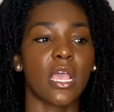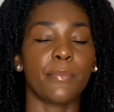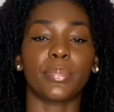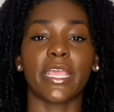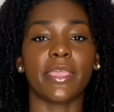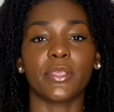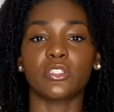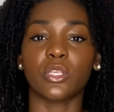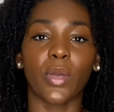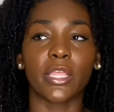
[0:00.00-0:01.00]
playing
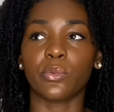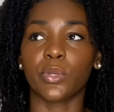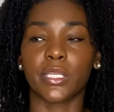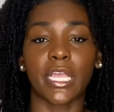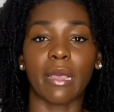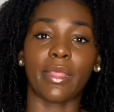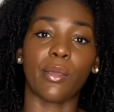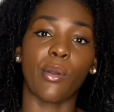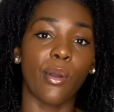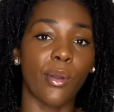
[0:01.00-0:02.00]
music while you're working out at
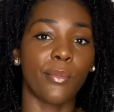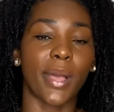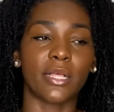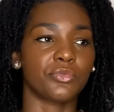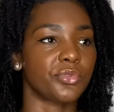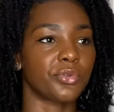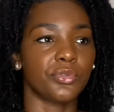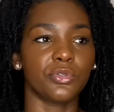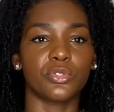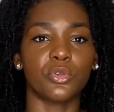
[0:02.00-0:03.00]
home. I'll throw
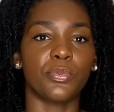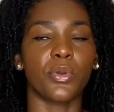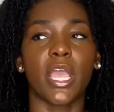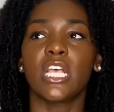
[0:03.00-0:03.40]
YouTube on.